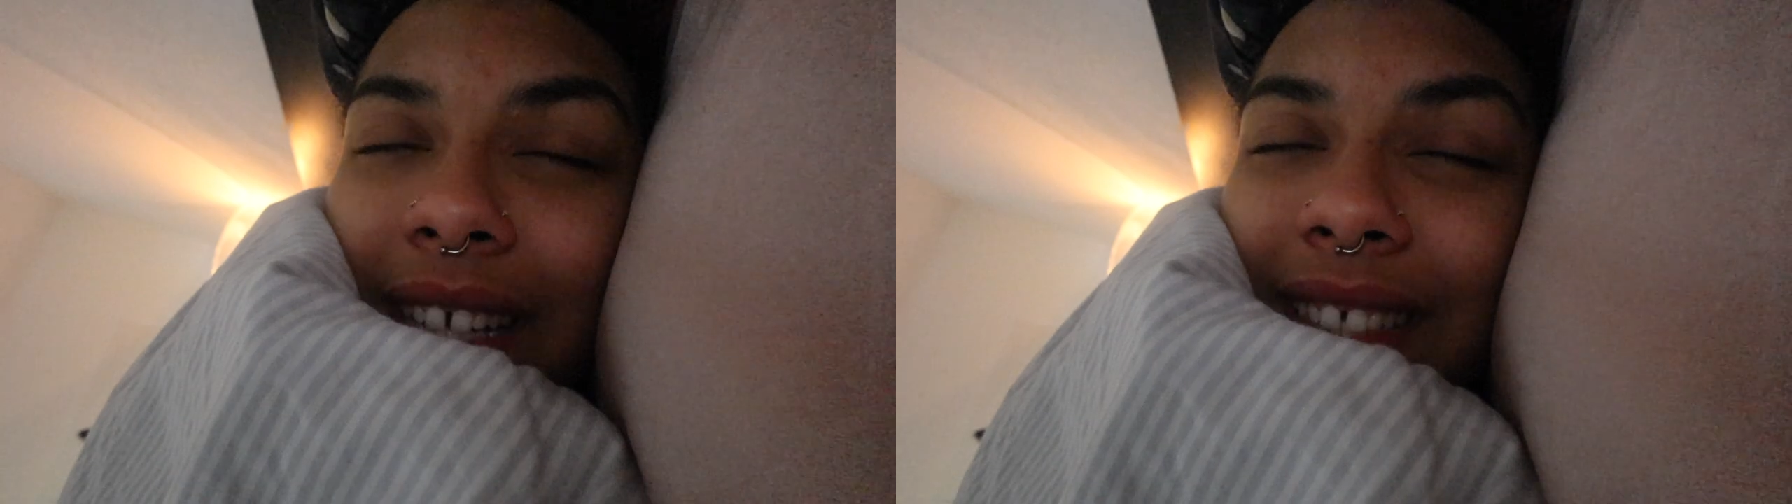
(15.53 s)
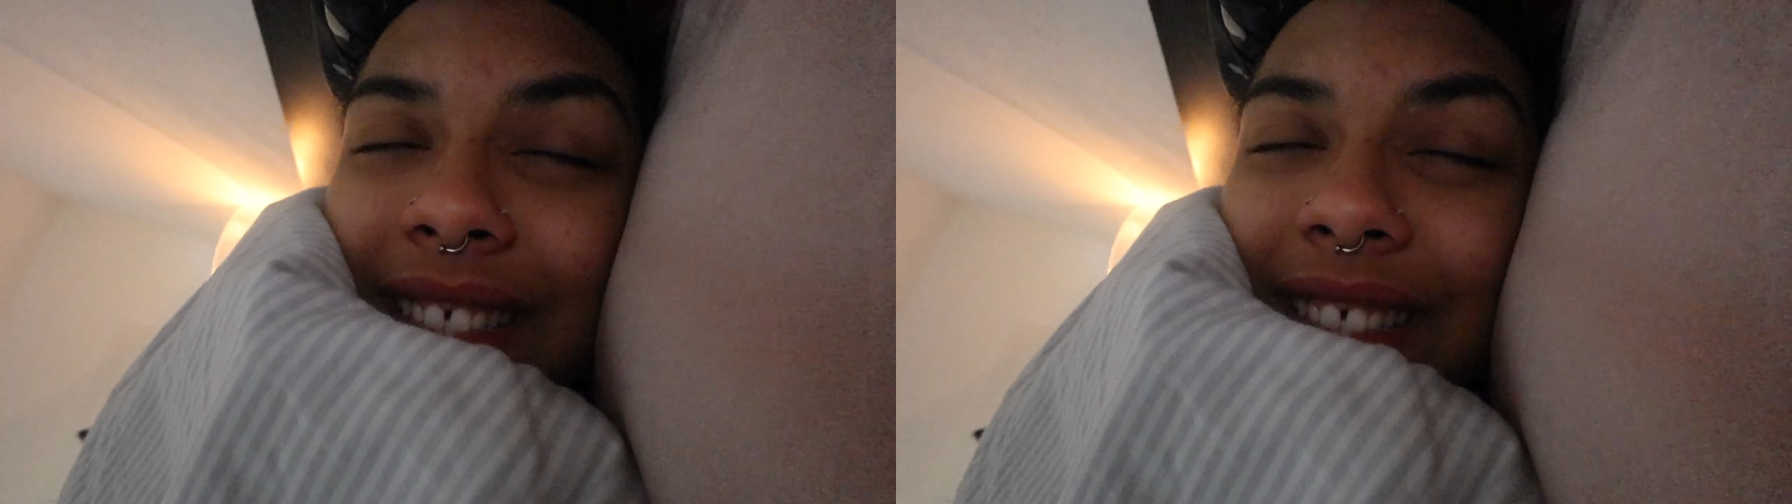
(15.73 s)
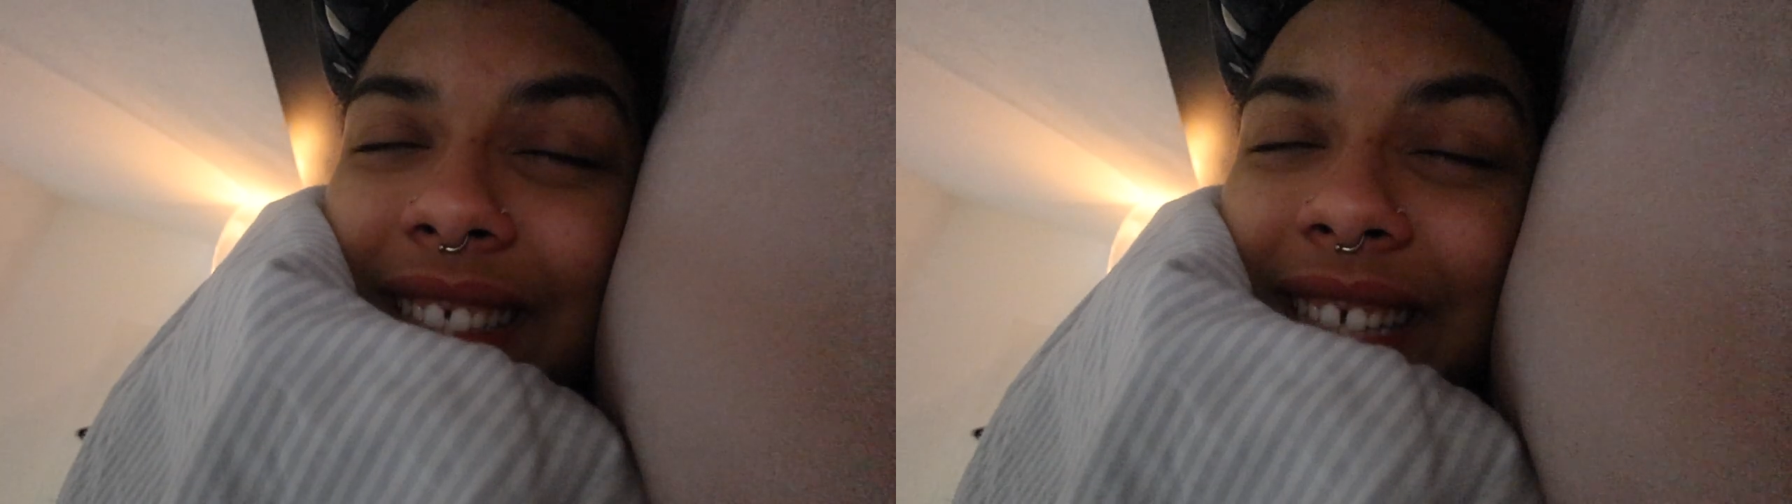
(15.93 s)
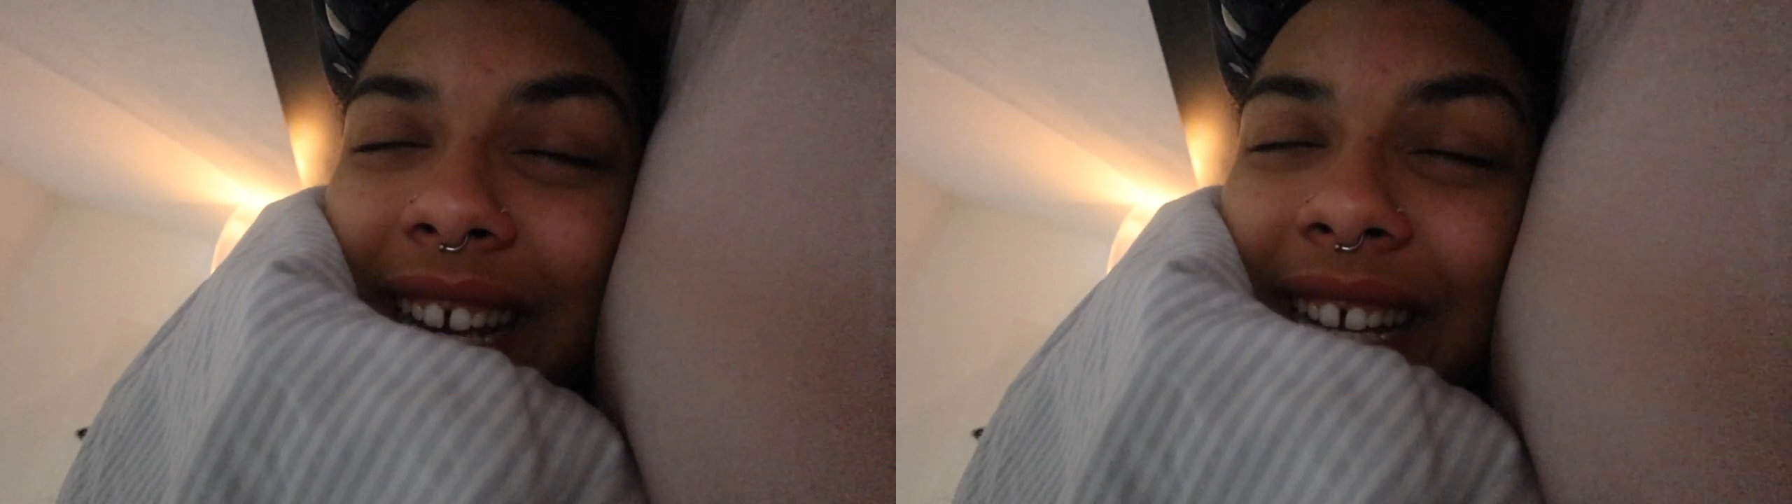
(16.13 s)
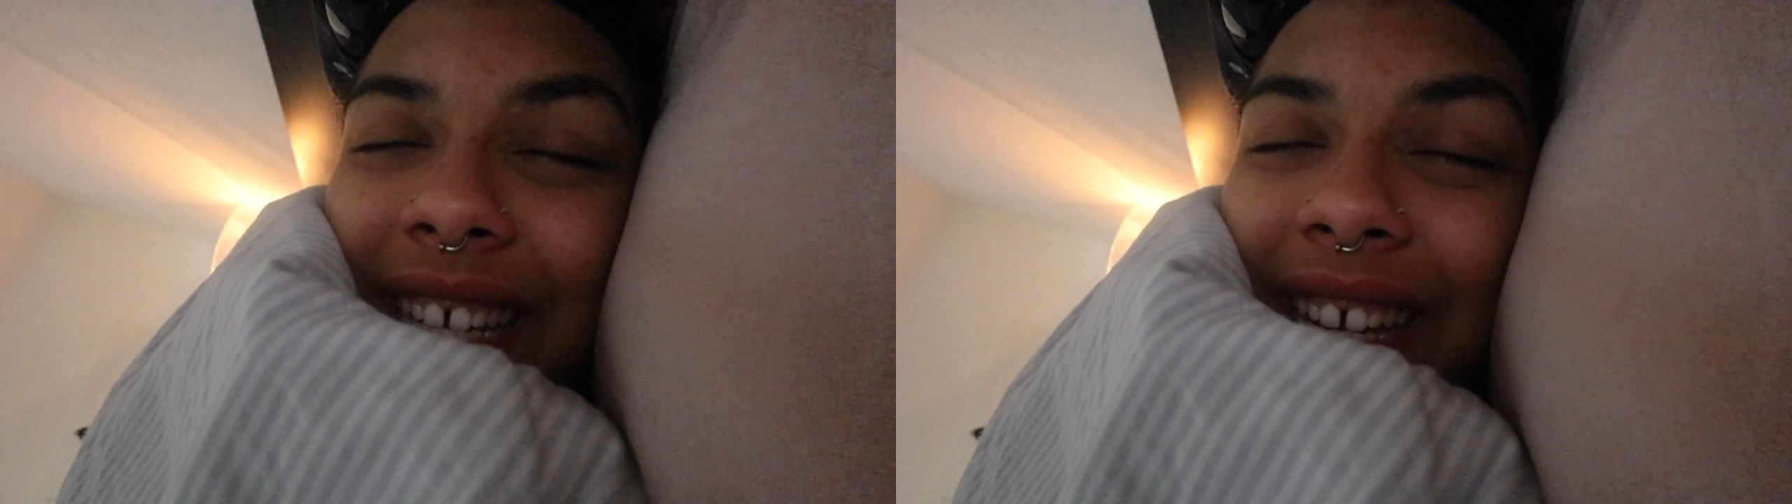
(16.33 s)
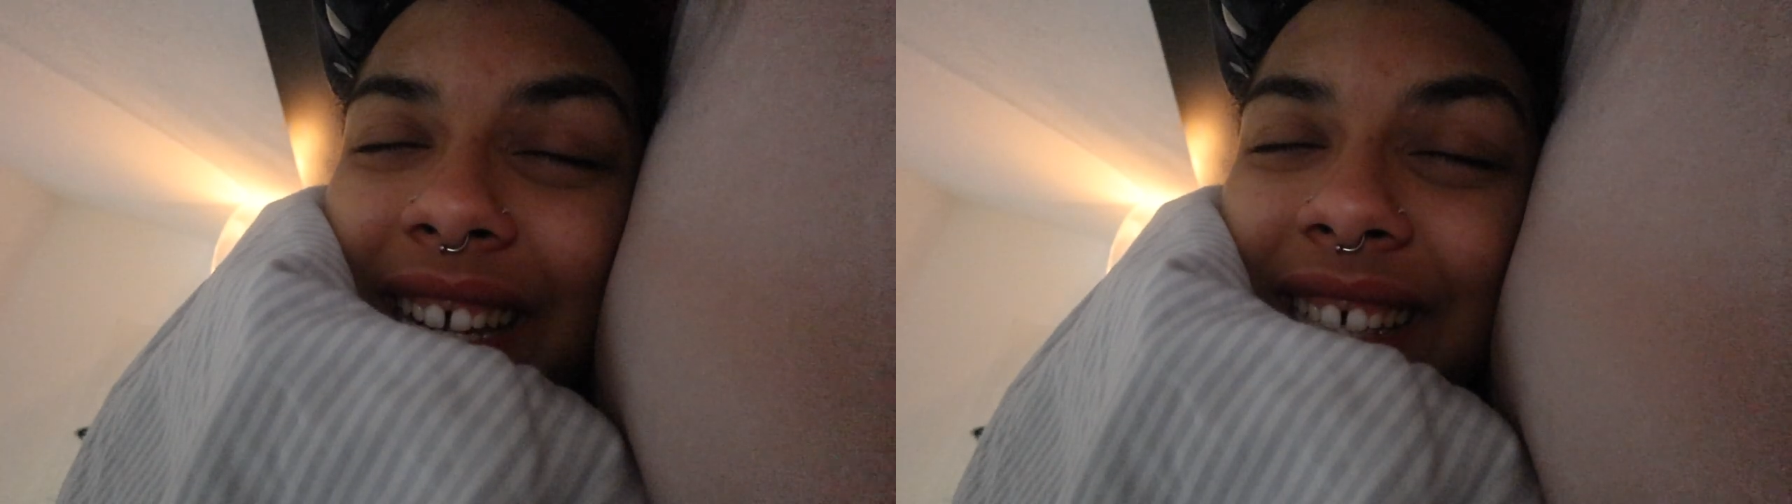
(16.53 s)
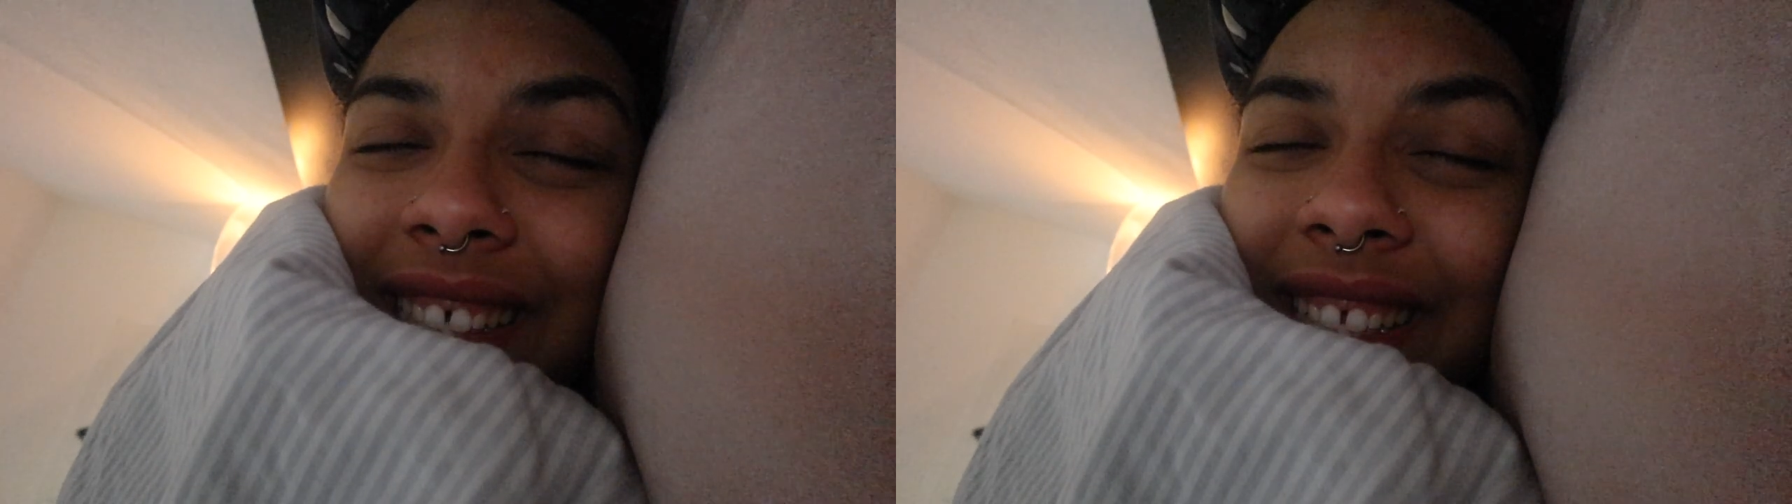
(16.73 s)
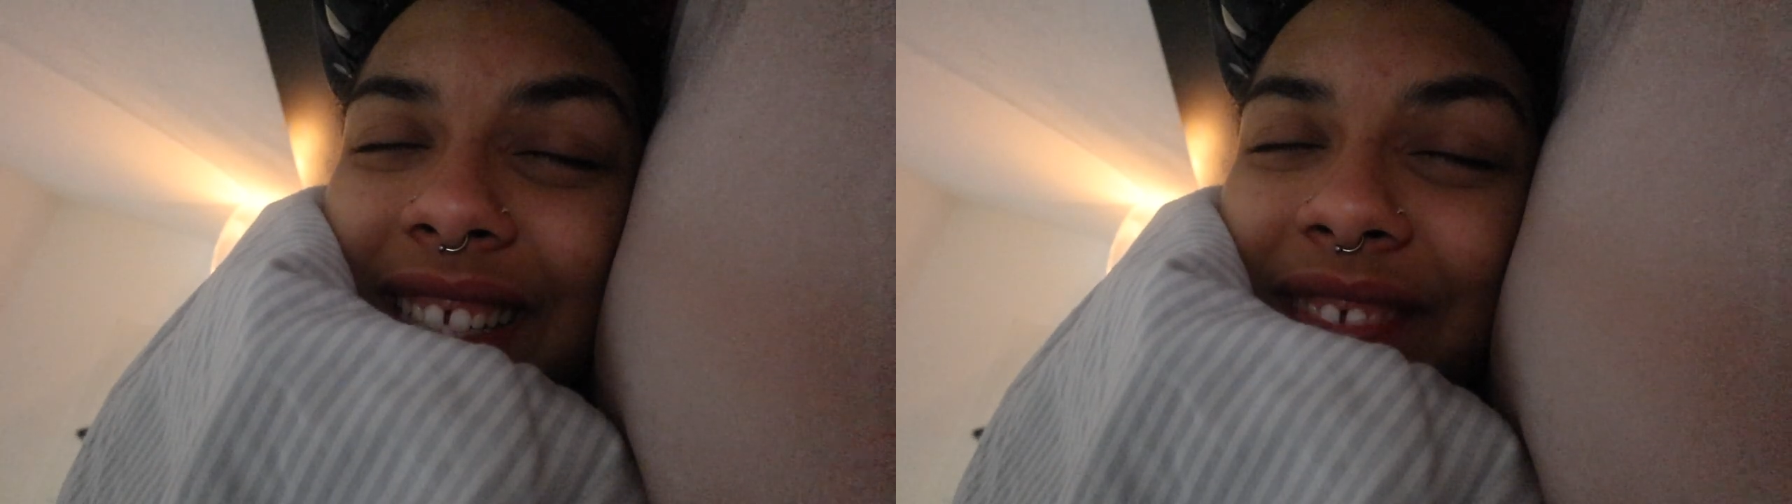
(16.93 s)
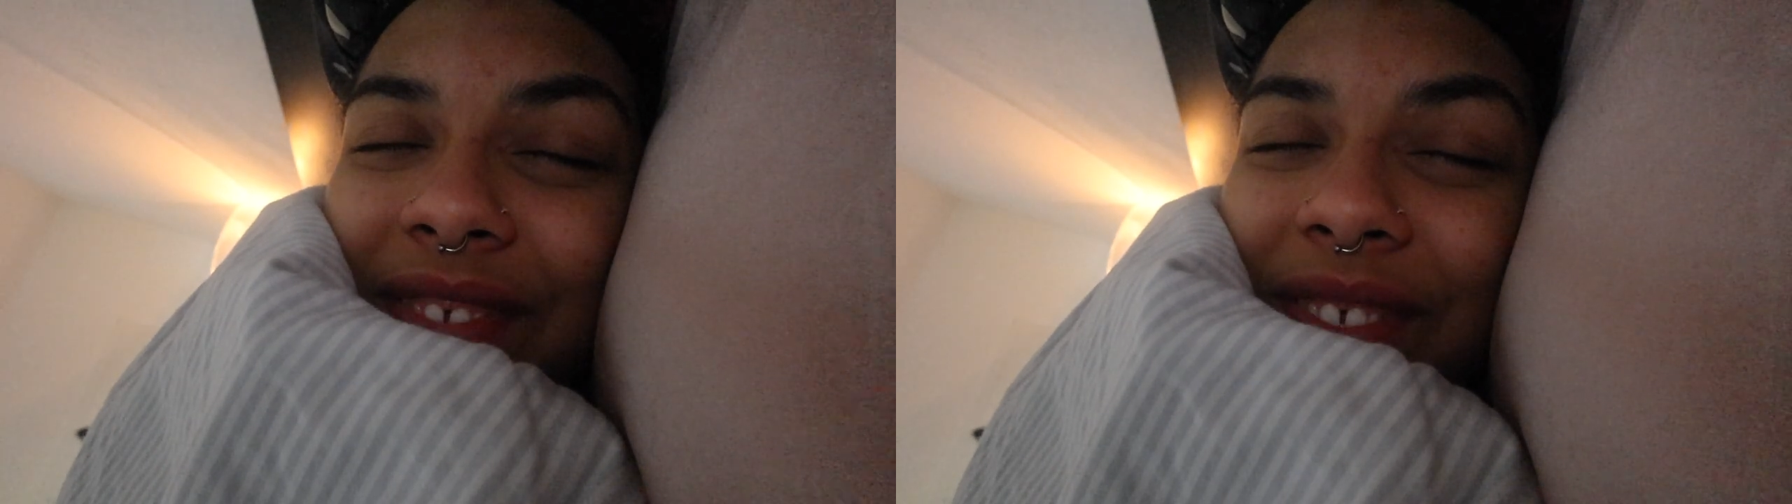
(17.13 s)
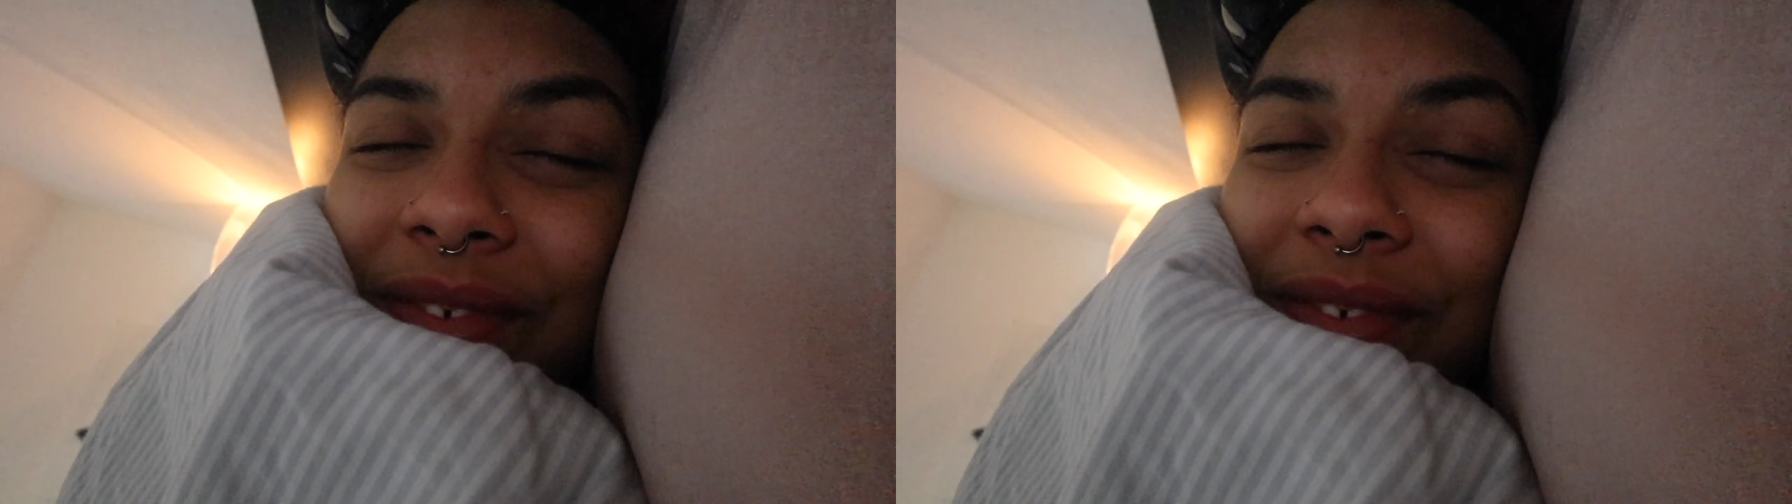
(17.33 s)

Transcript: And today is